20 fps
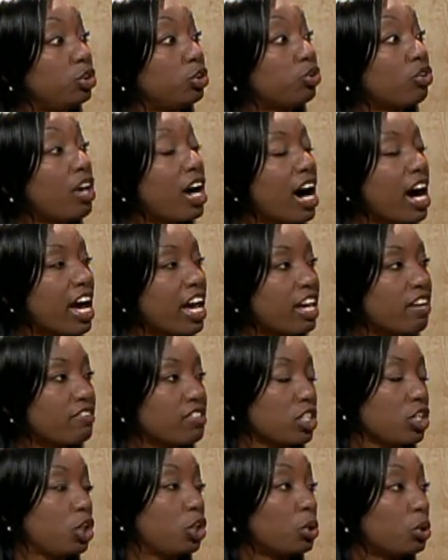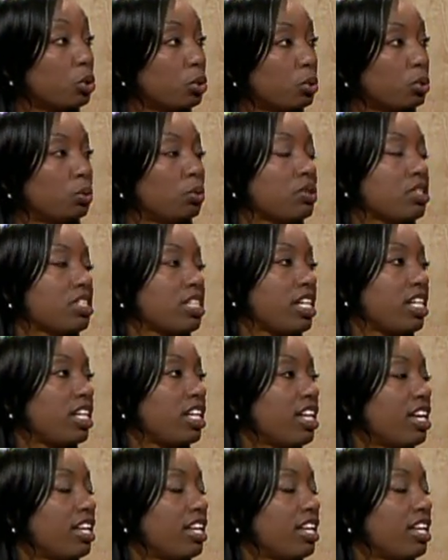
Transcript: drives and goals, and